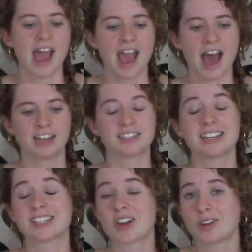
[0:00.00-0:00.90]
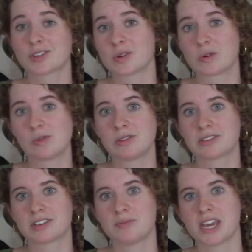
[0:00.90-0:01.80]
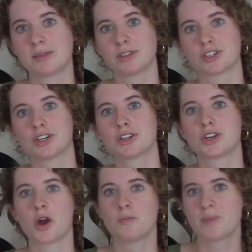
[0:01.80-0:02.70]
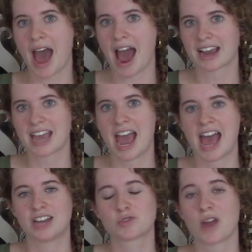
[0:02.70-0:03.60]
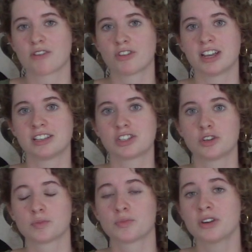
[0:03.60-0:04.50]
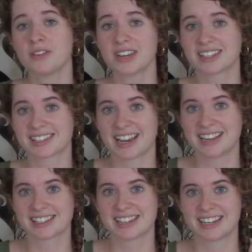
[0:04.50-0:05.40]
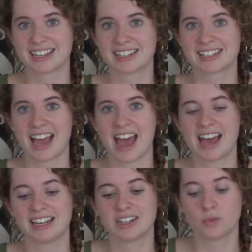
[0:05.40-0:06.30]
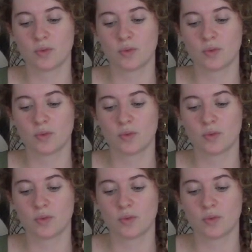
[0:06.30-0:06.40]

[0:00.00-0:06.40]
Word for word: And it's also cool to be able to go back and reference your previous tastings and